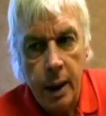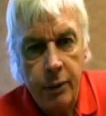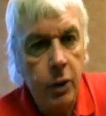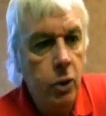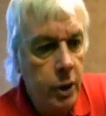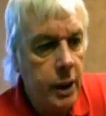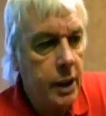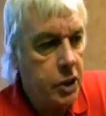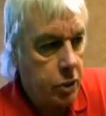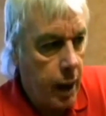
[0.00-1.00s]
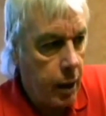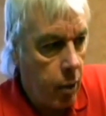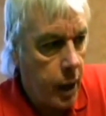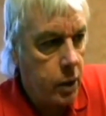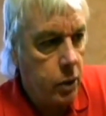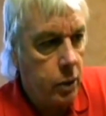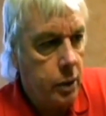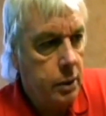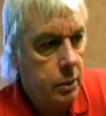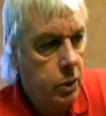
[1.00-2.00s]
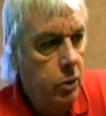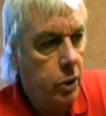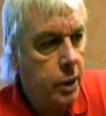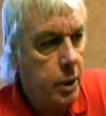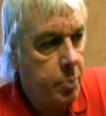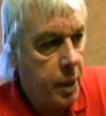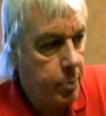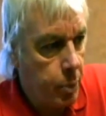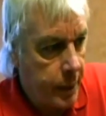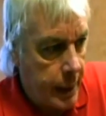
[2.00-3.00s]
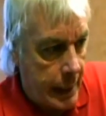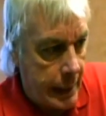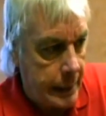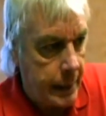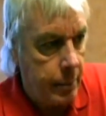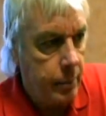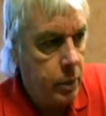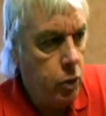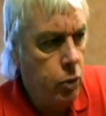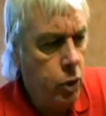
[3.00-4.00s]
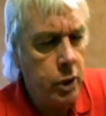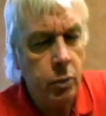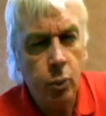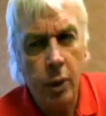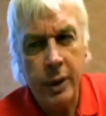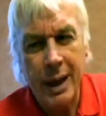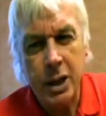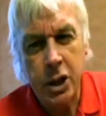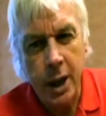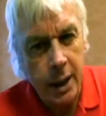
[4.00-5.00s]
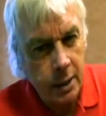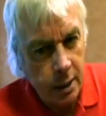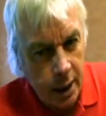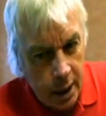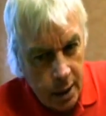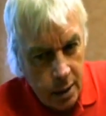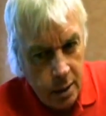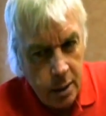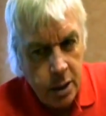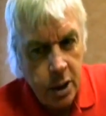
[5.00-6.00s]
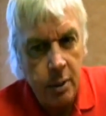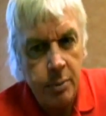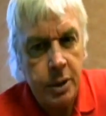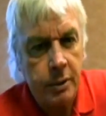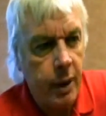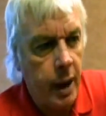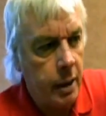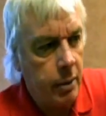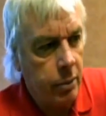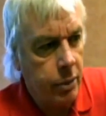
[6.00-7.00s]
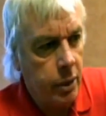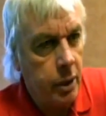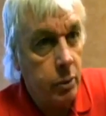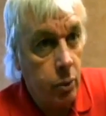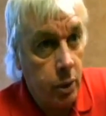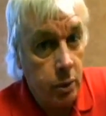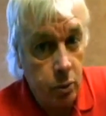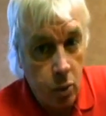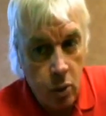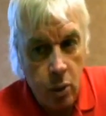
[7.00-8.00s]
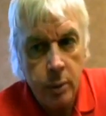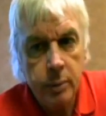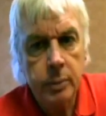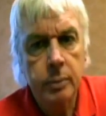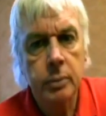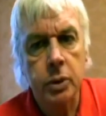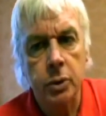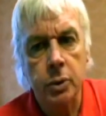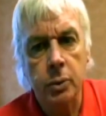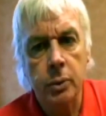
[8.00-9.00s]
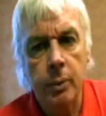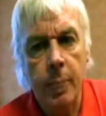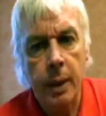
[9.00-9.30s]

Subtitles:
if you look at his track record, you look at the people behind him, you look at what the agenda is in terms of a third world war to